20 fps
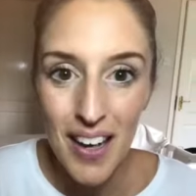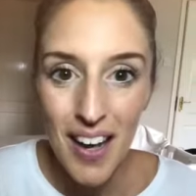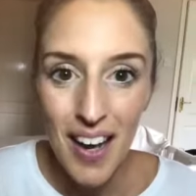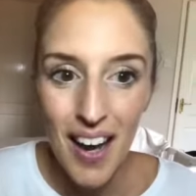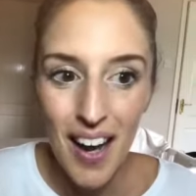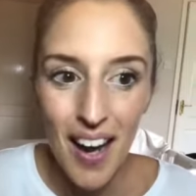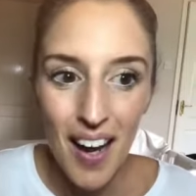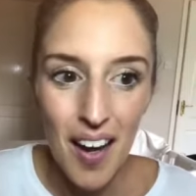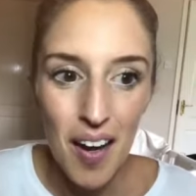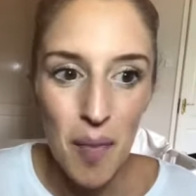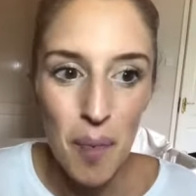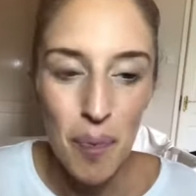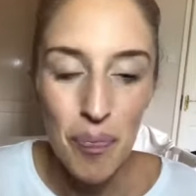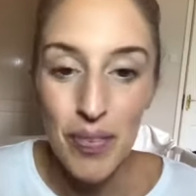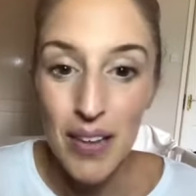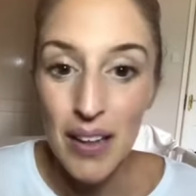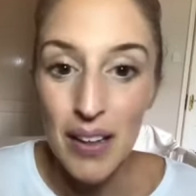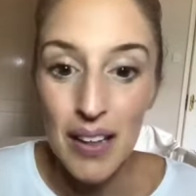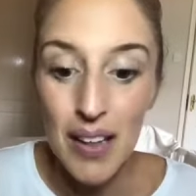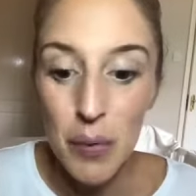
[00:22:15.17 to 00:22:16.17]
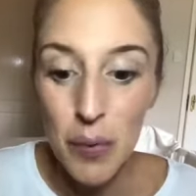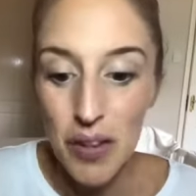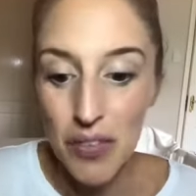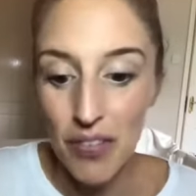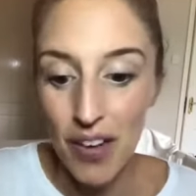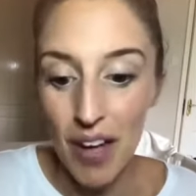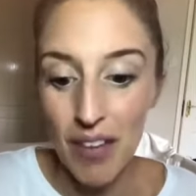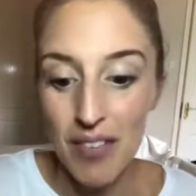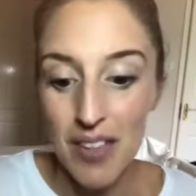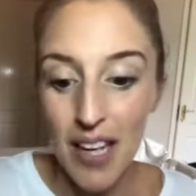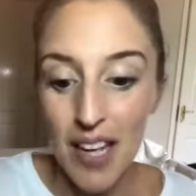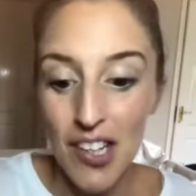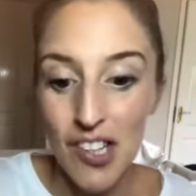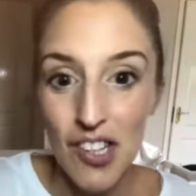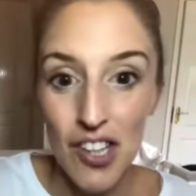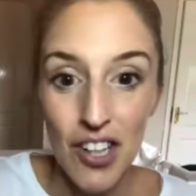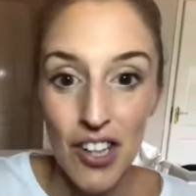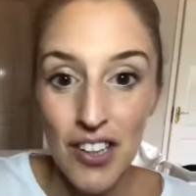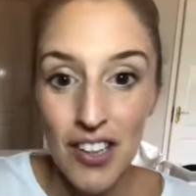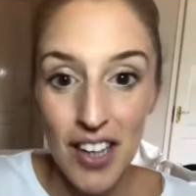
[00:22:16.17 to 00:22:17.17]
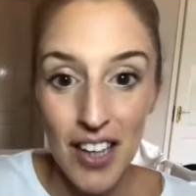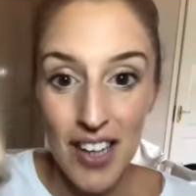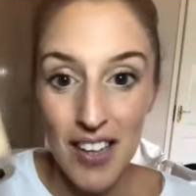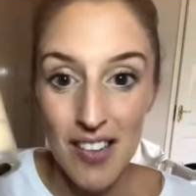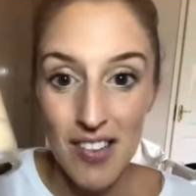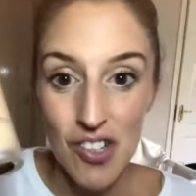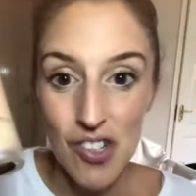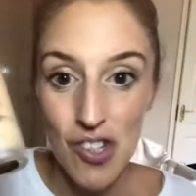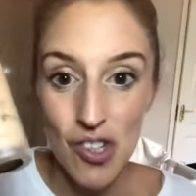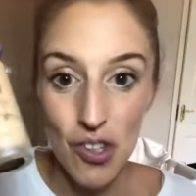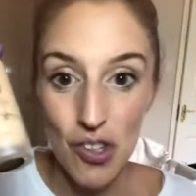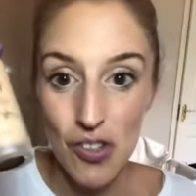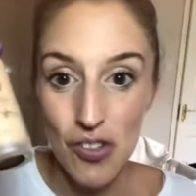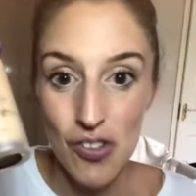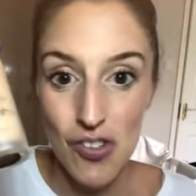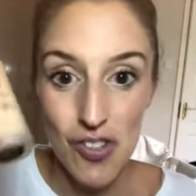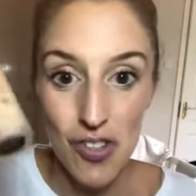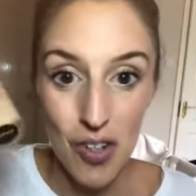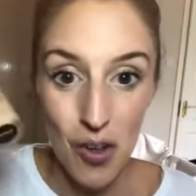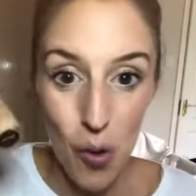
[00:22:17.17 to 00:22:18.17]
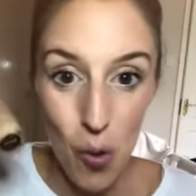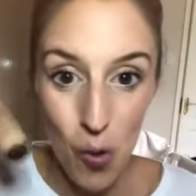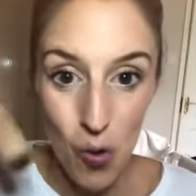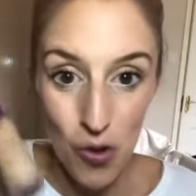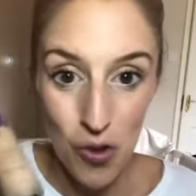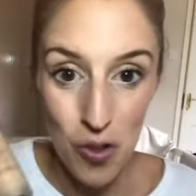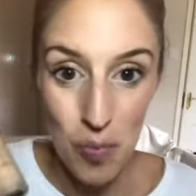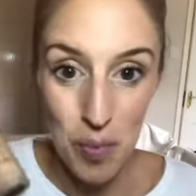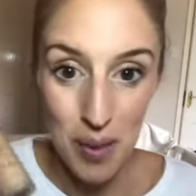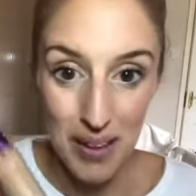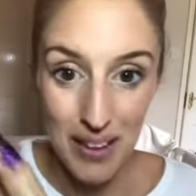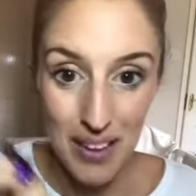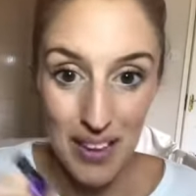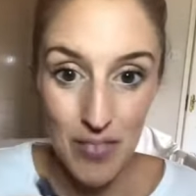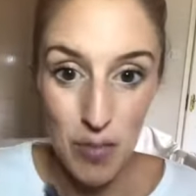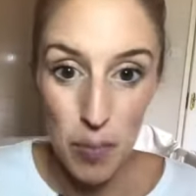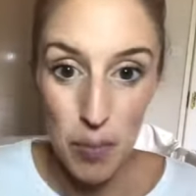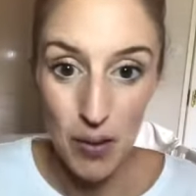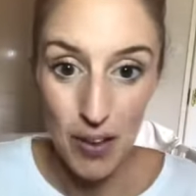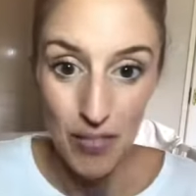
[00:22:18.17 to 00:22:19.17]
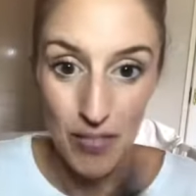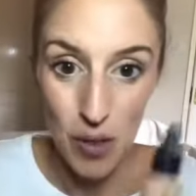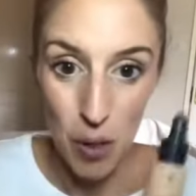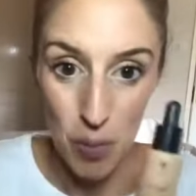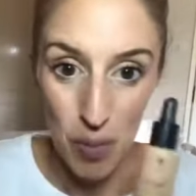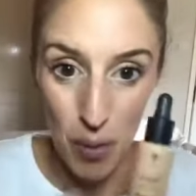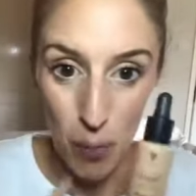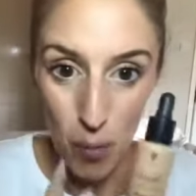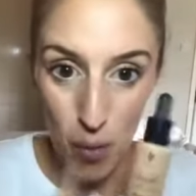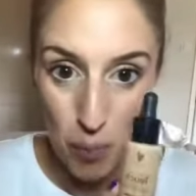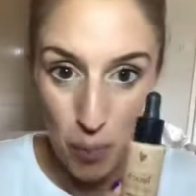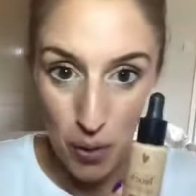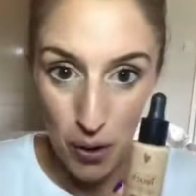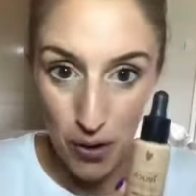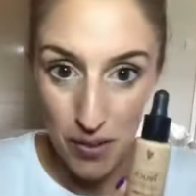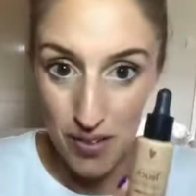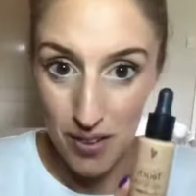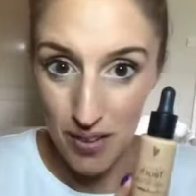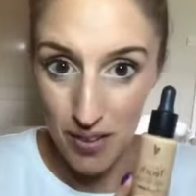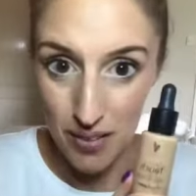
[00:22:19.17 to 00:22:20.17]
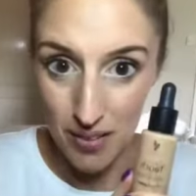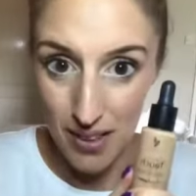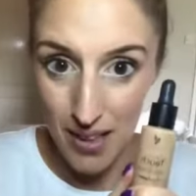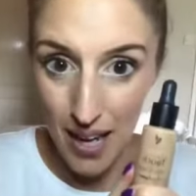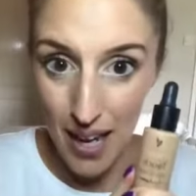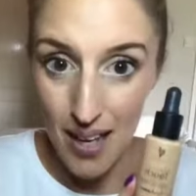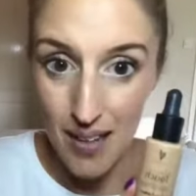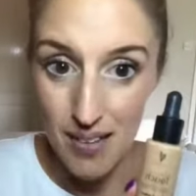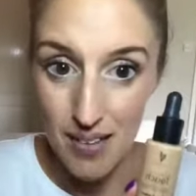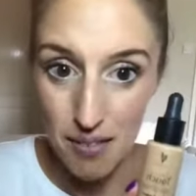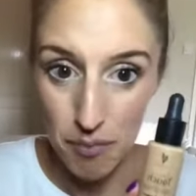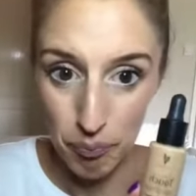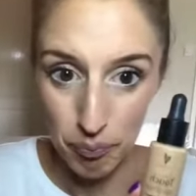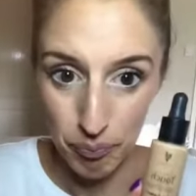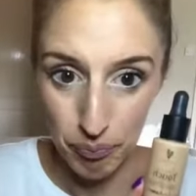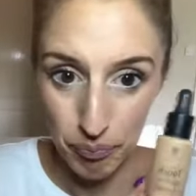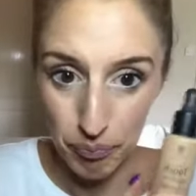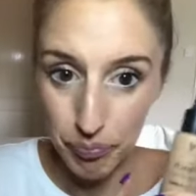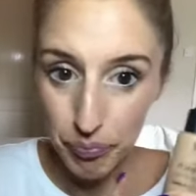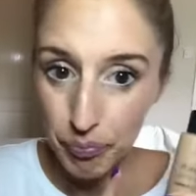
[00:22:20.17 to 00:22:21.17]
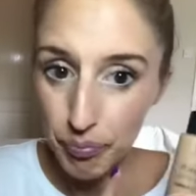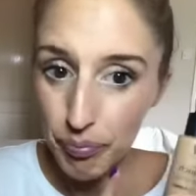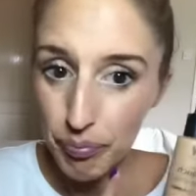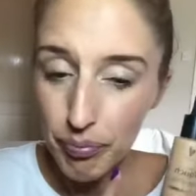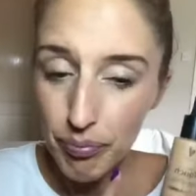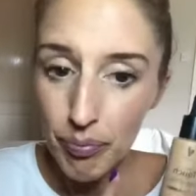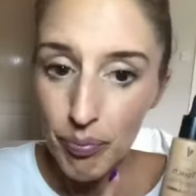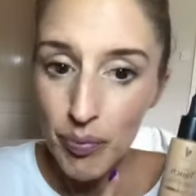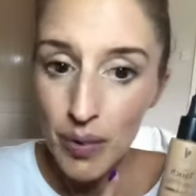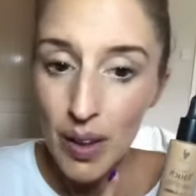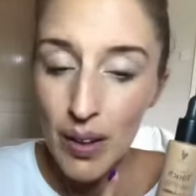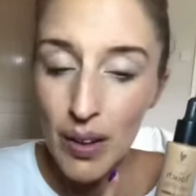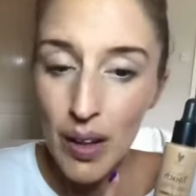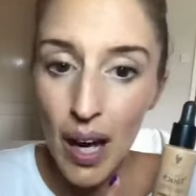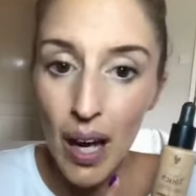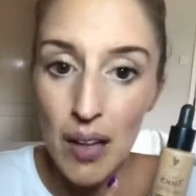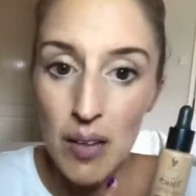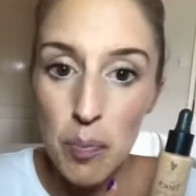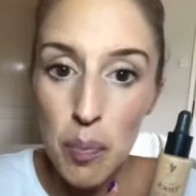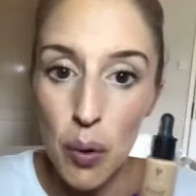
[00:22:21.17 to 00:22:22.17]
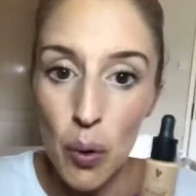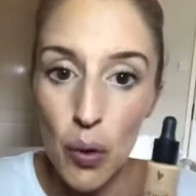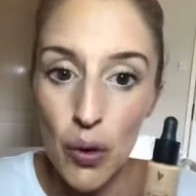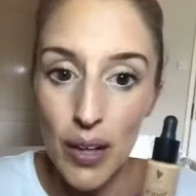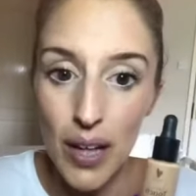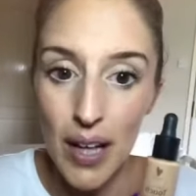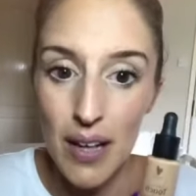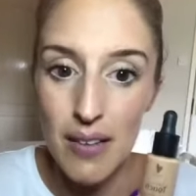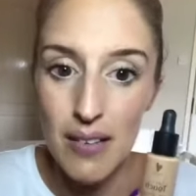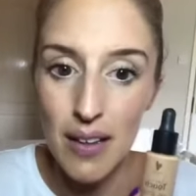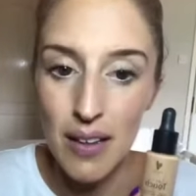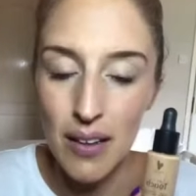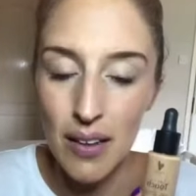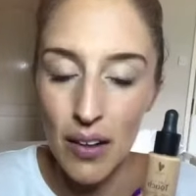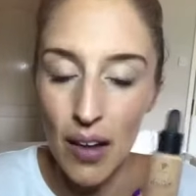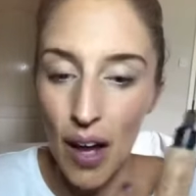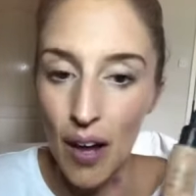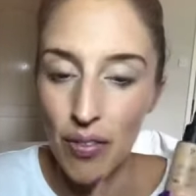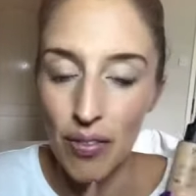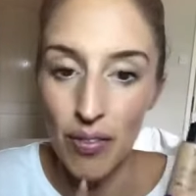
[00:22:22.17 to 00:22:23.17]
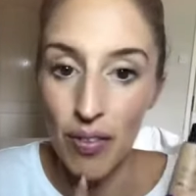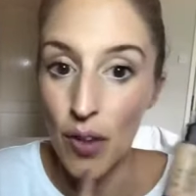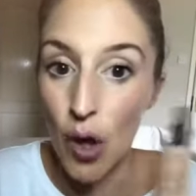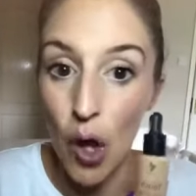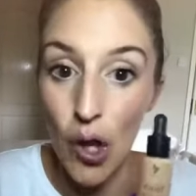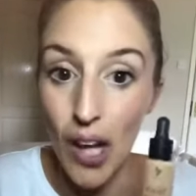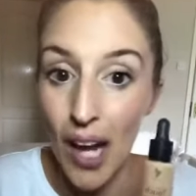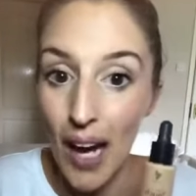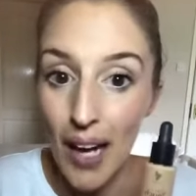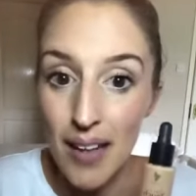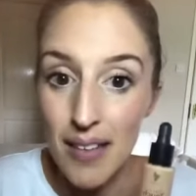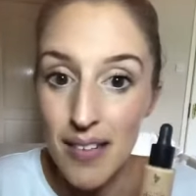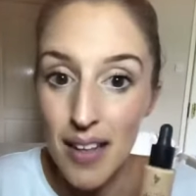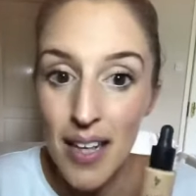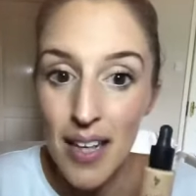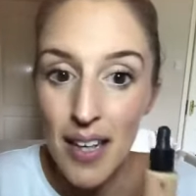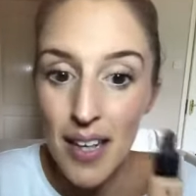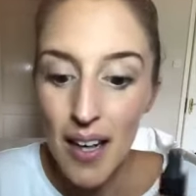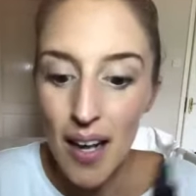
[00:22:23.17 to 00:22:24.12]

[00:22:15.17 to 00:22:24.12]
The liquid foundation is just unbelievable. I've not met one person yet that has bought this and not liked it.